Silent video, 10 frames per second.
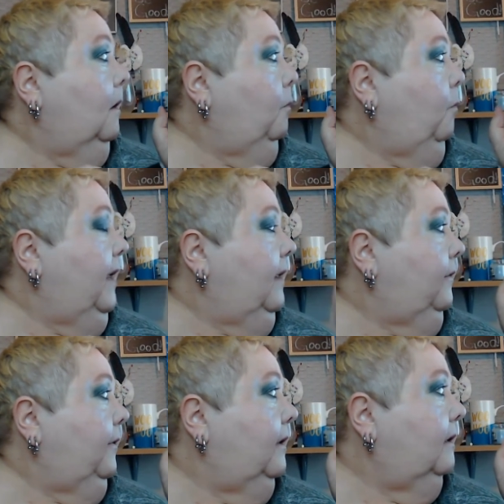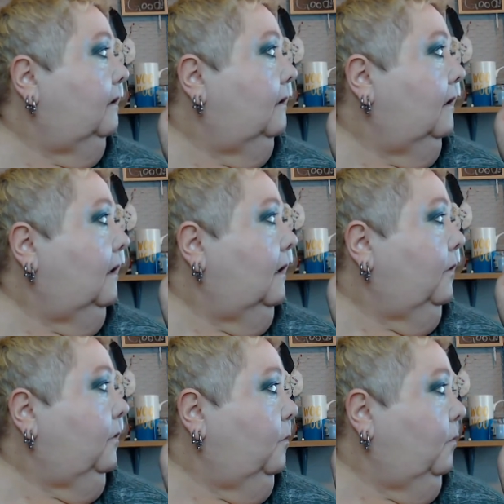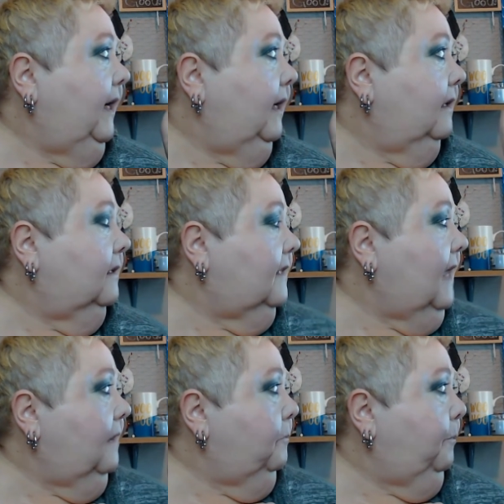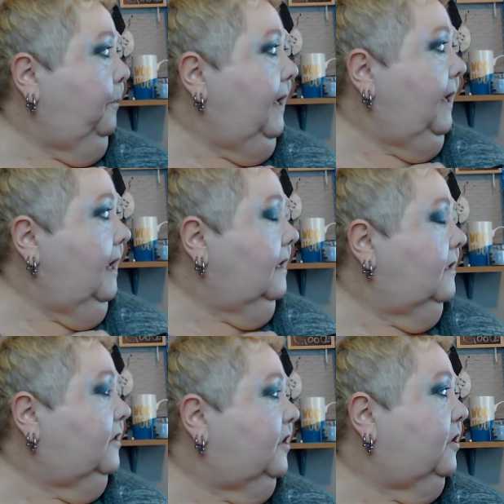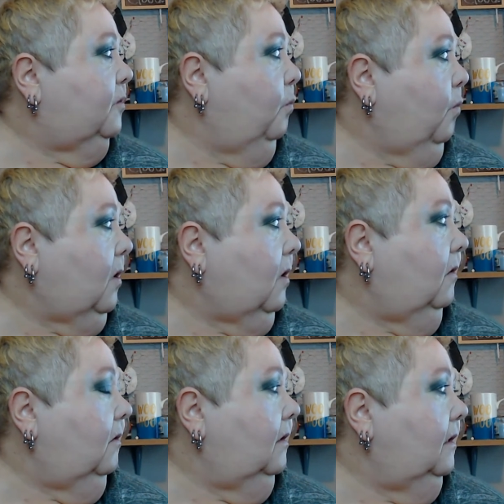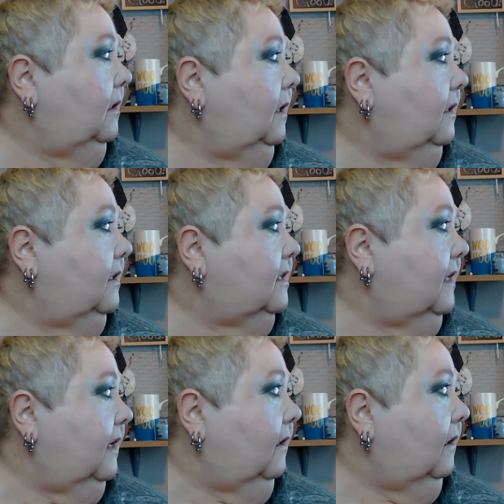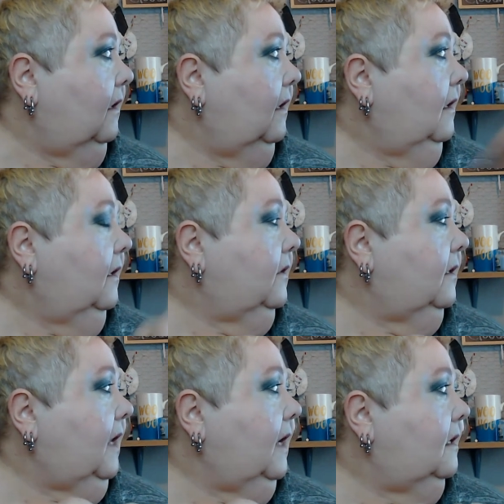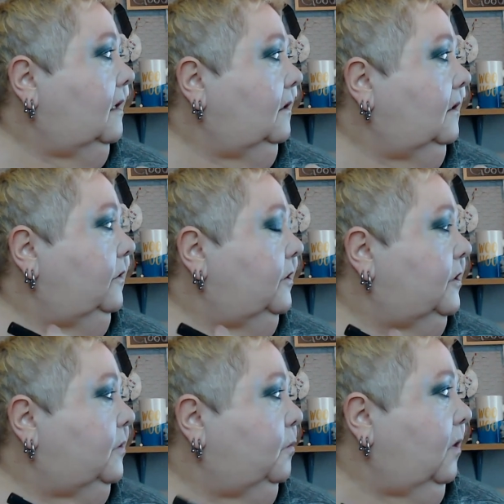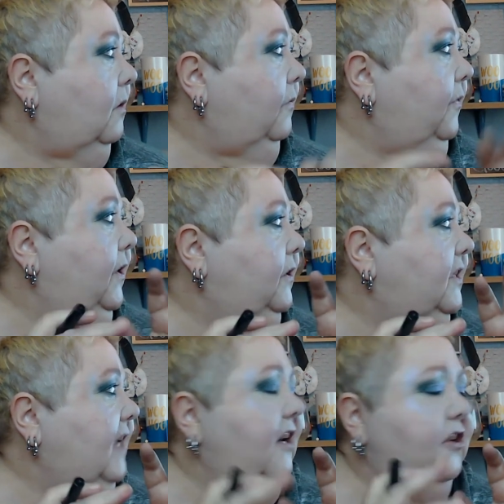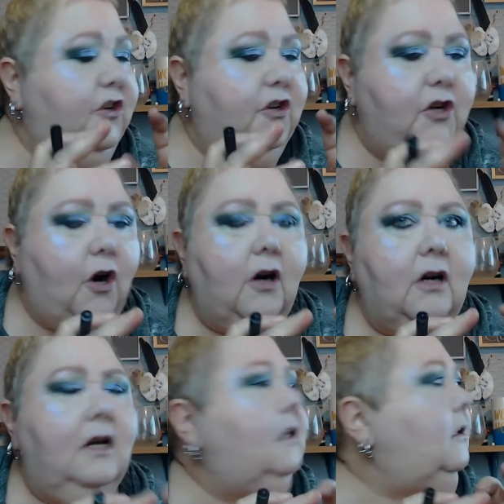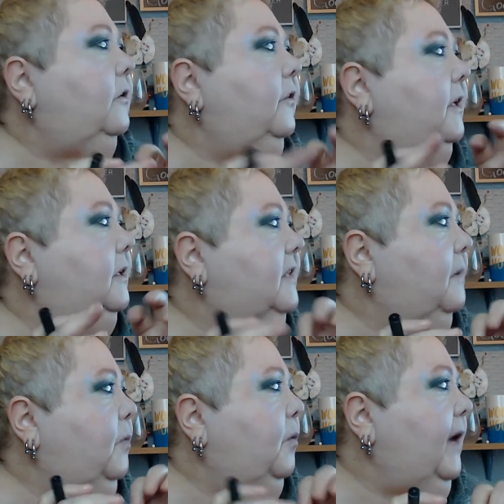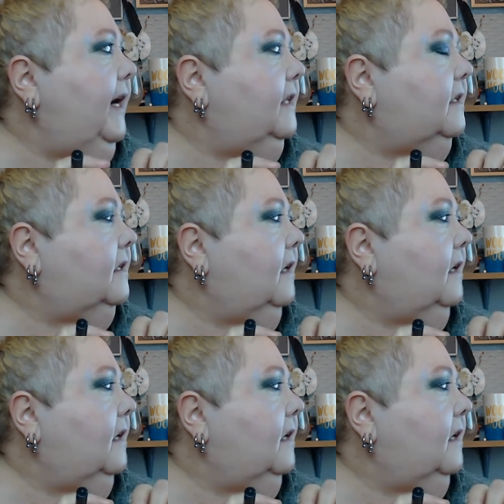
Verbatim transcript: with the wings, that big swirl in the center, a light colored swirl. There's a dark color that separates